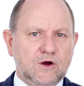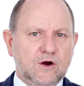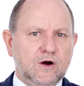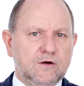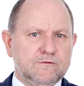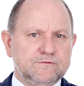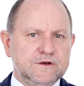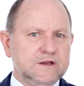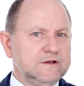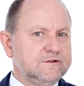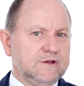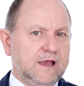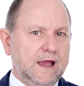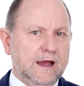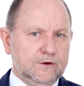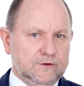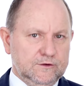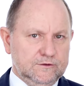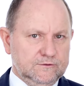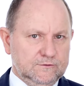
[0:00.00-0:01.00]
of
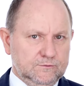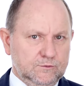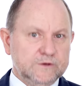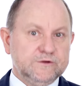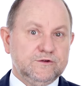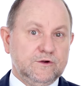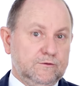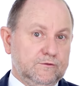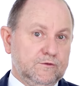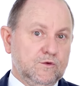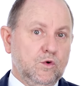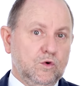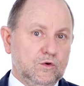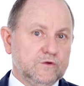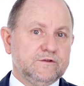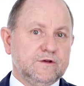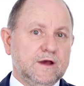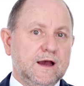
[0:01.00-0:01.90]
discounters, which are, of course